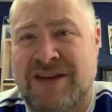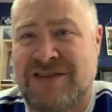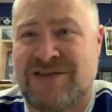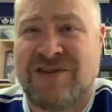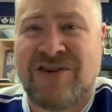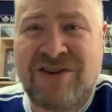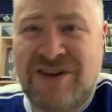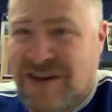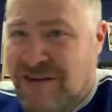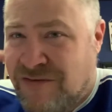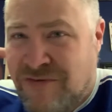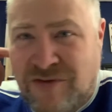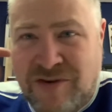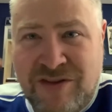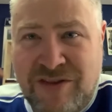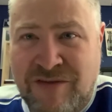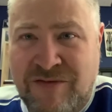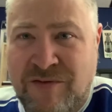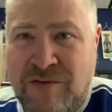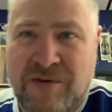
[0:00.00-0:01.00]
He's looking
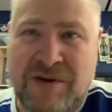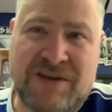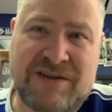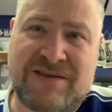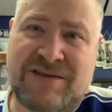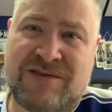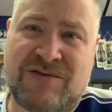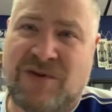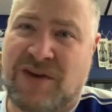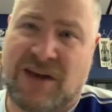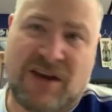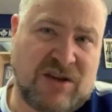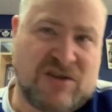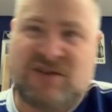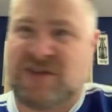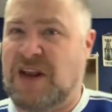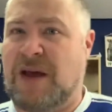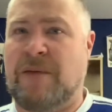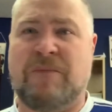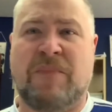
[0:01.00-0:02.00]
for the voice so he can
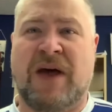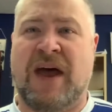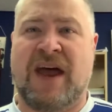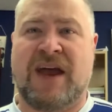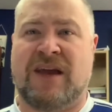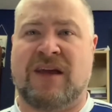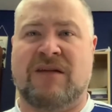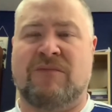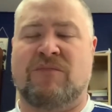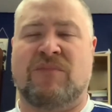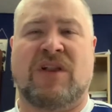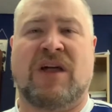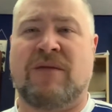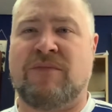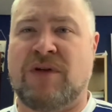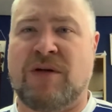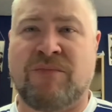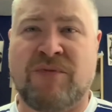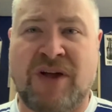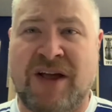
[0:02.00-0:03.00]
step back and blah
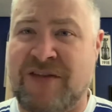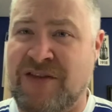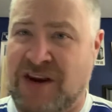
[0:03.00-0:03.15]
blah blah.